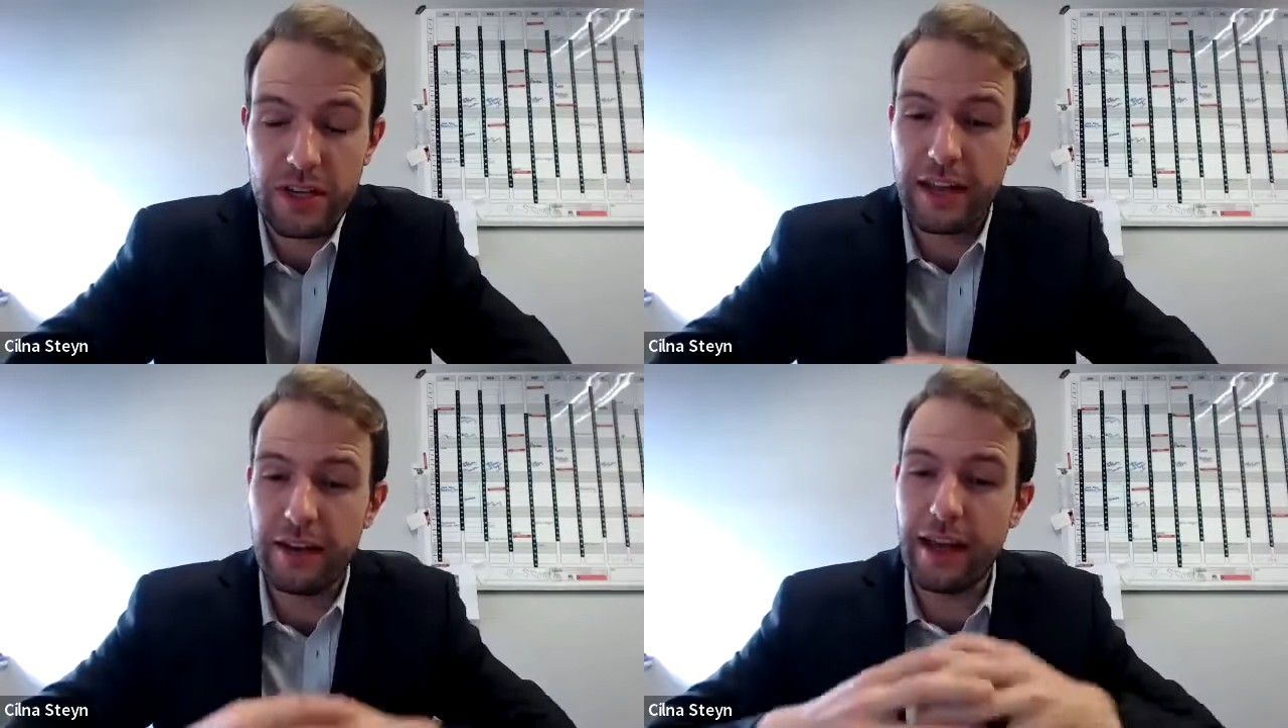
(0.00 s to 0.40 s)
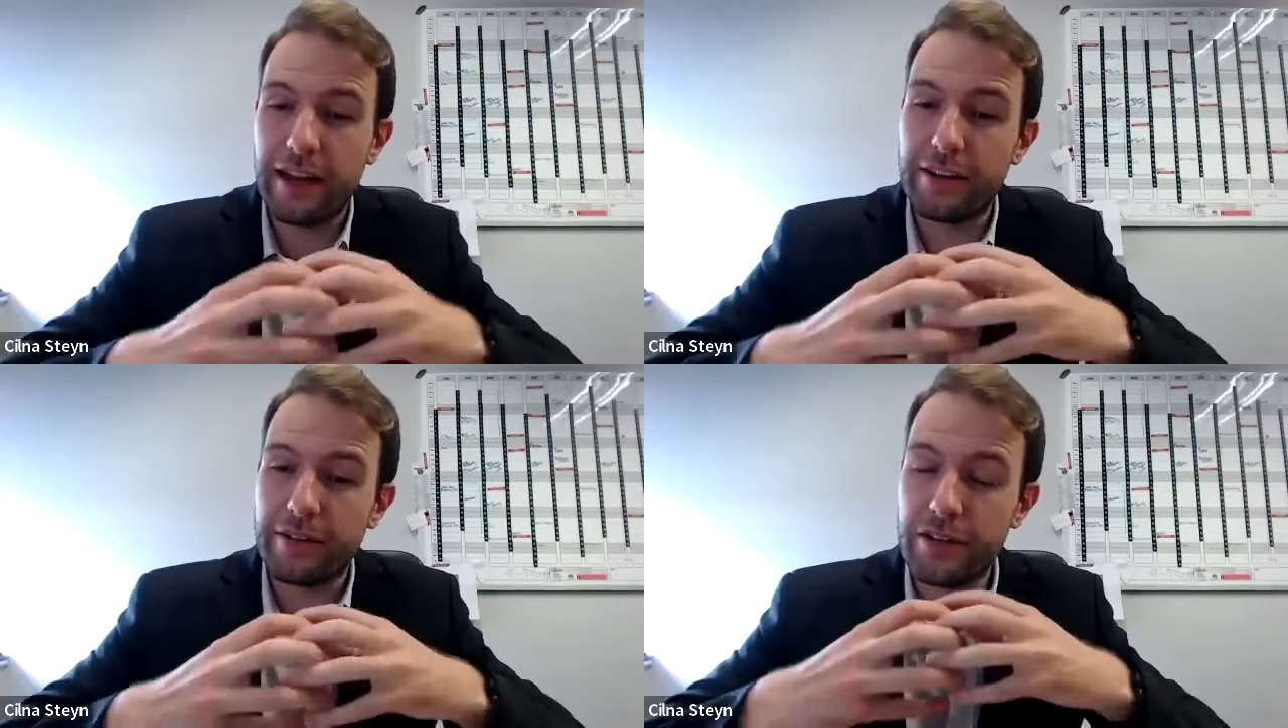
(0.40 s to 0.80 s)
and
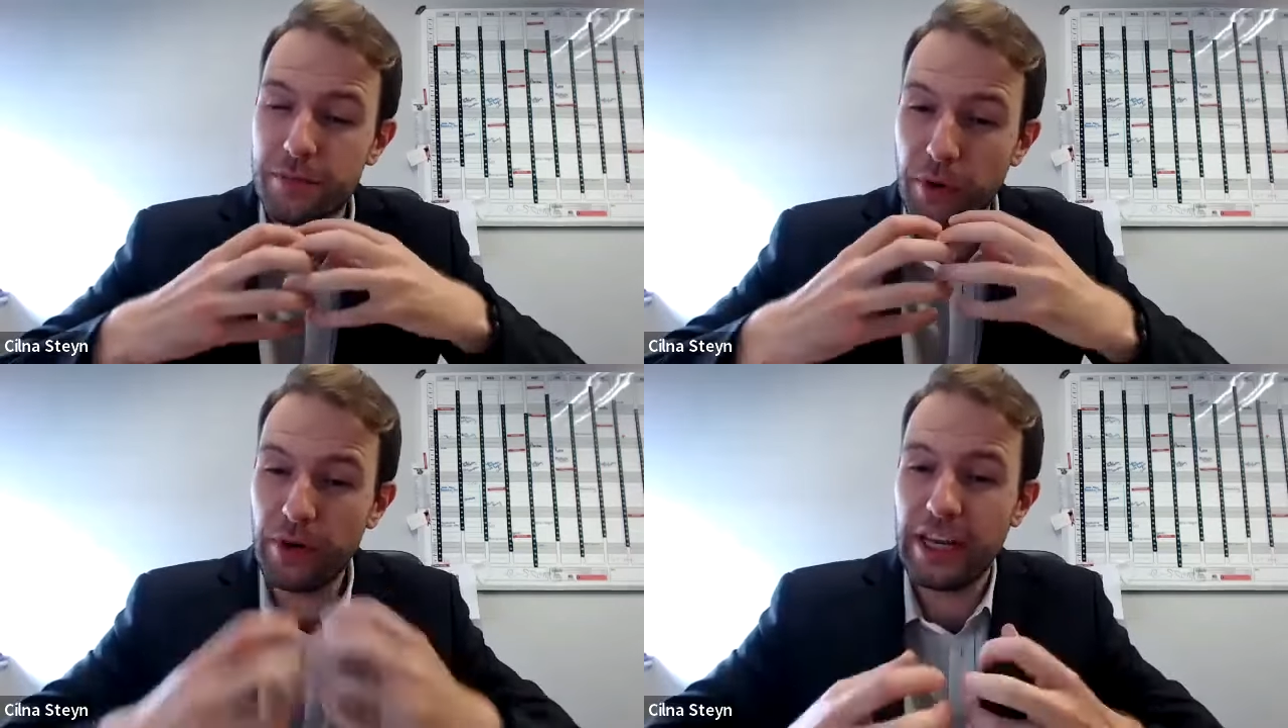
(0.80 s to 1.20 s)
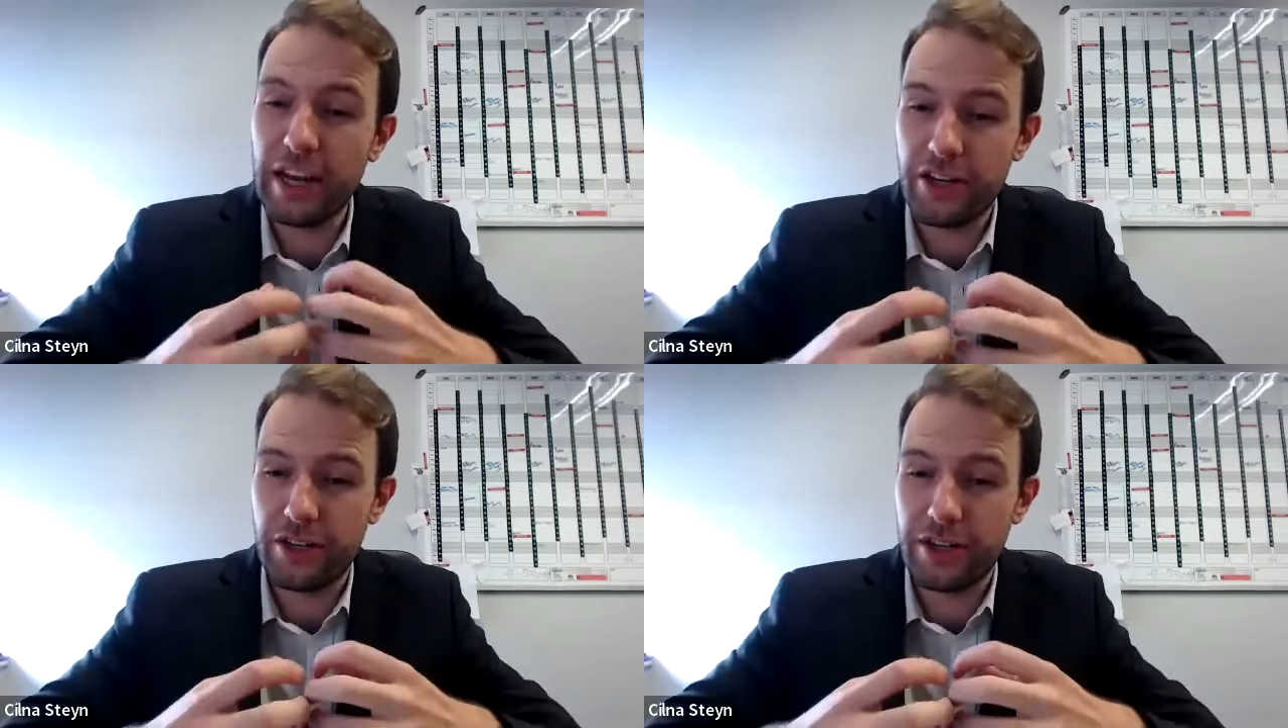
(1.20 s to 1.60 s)
a
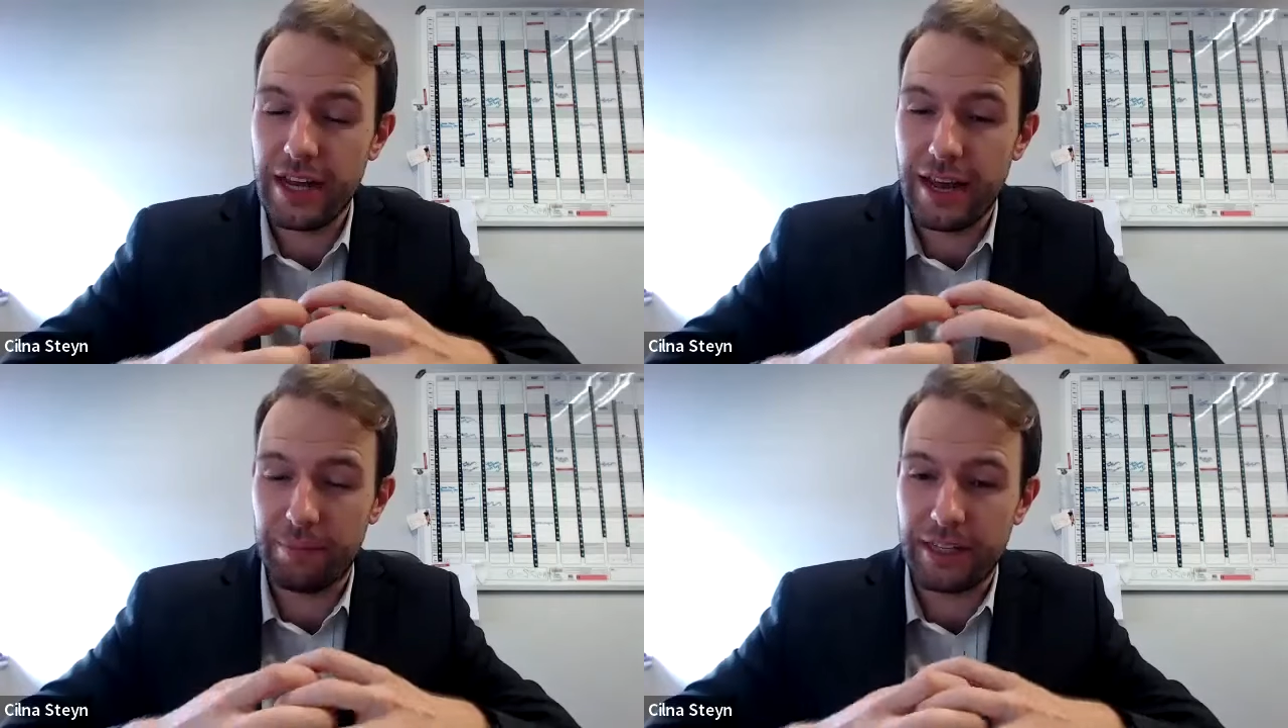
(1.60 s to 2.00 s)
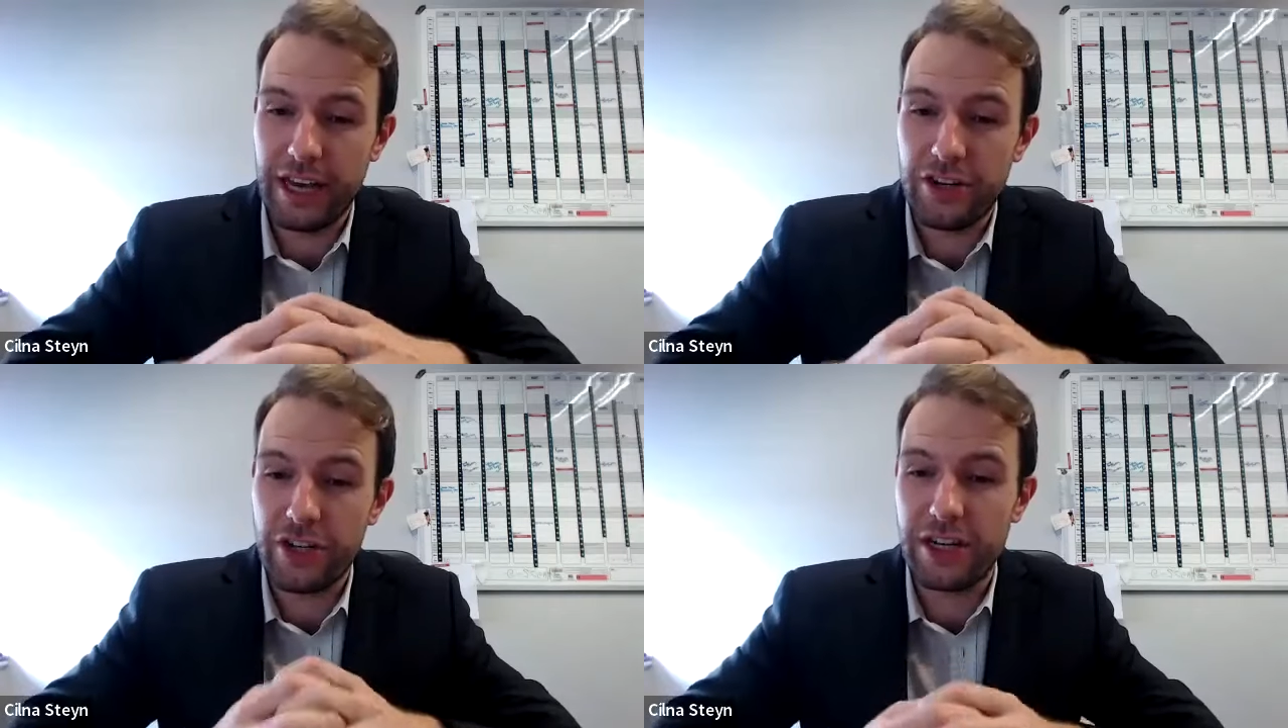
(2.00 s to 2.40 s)
spoliation
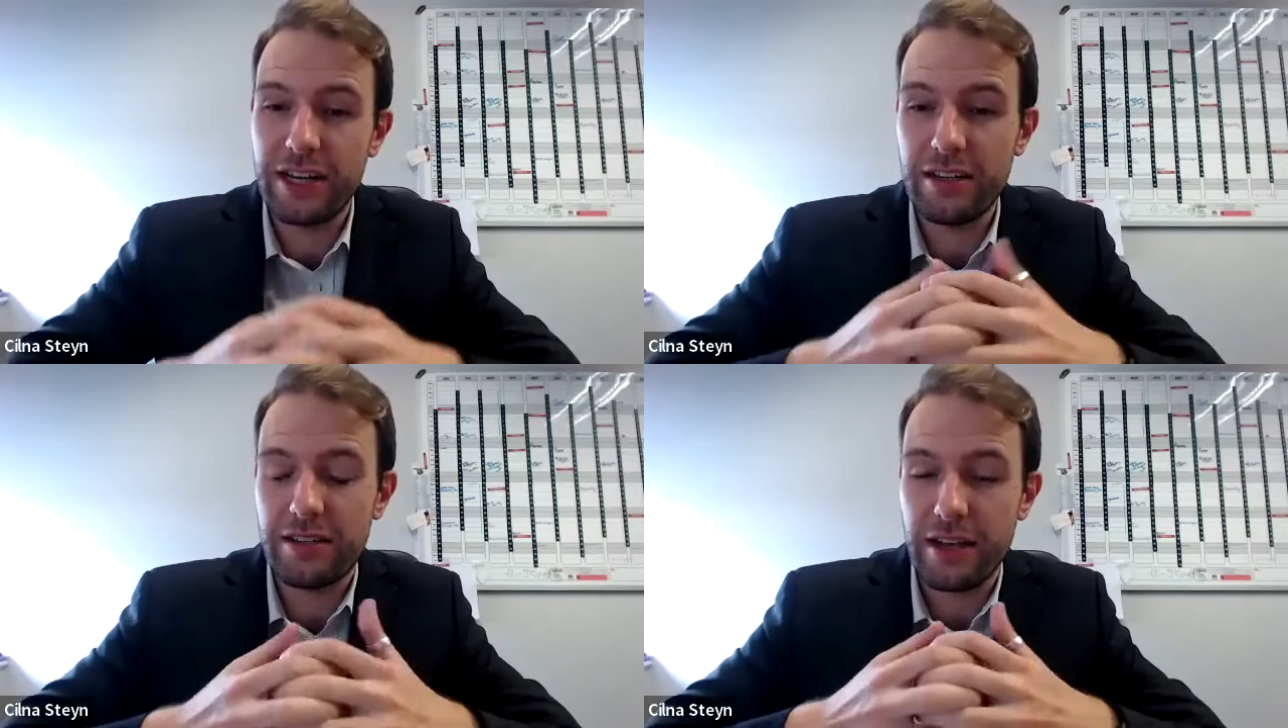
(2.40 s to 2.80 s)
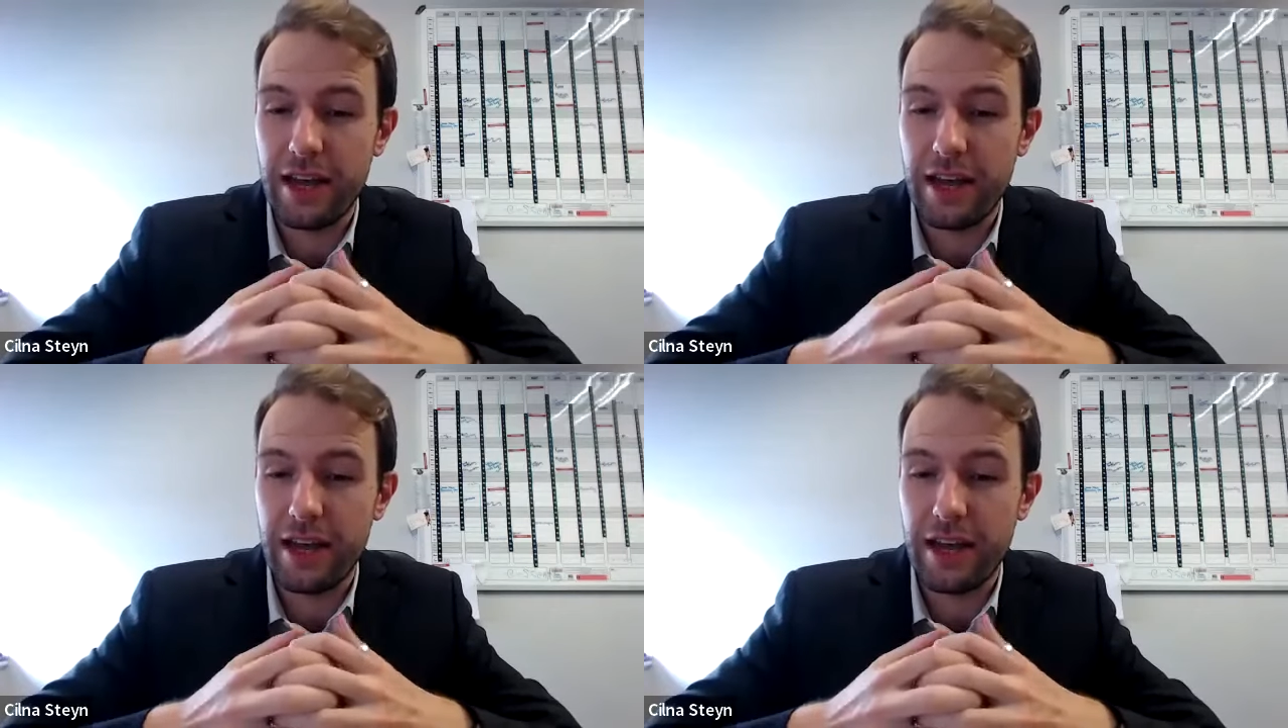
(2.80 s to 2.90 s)
application is